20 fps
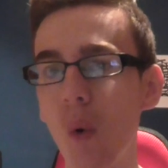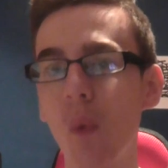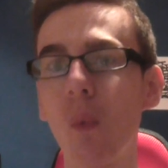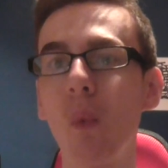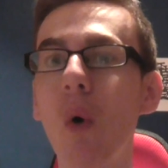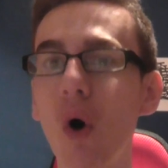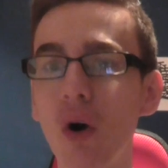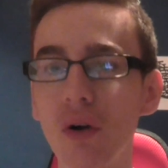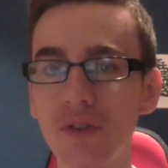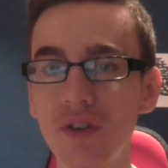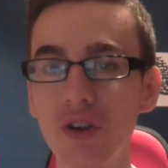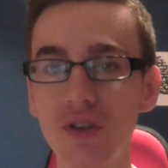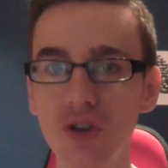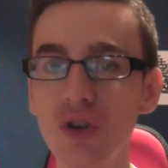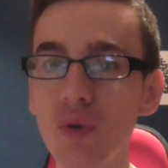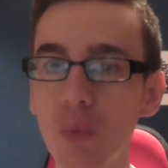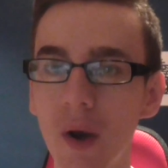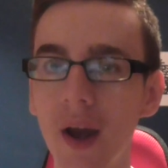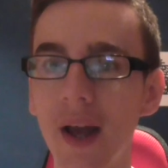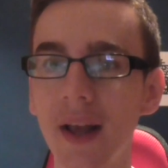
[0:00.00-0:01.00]
what did
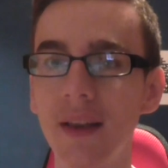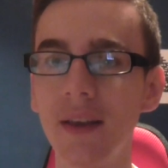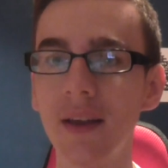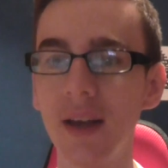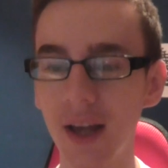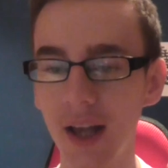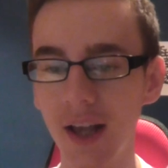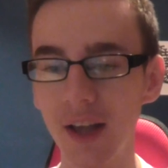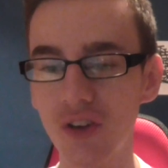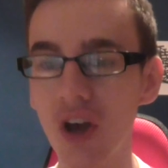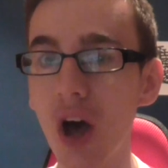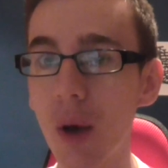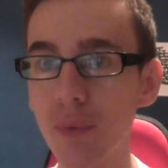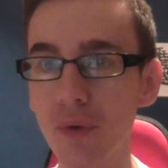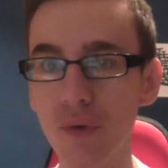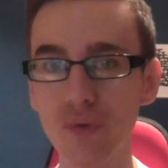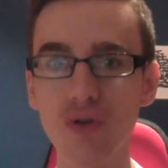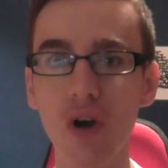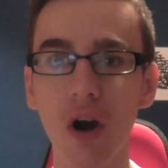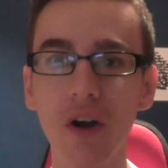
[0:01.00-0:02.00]
you win in
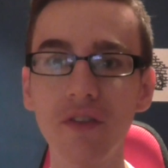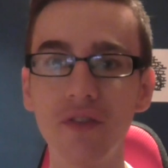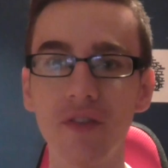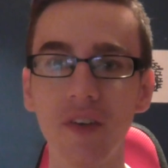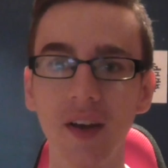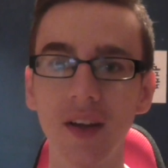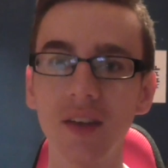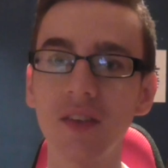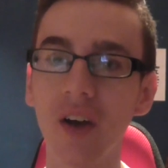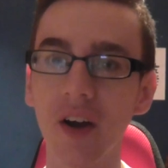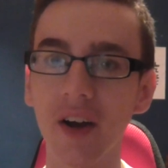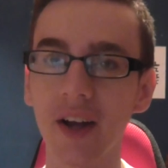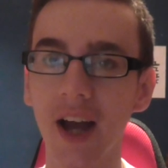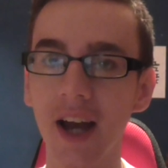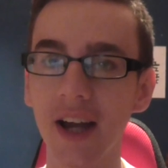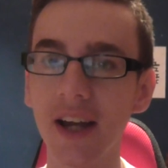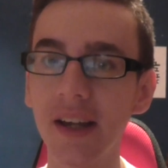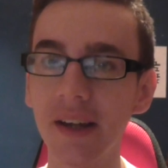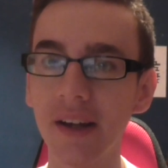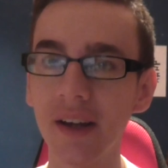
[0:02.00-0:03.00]
terms of trophies,
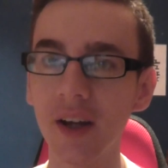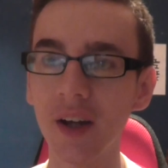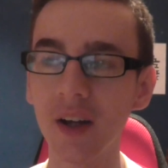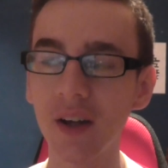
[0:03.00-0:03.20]
okay?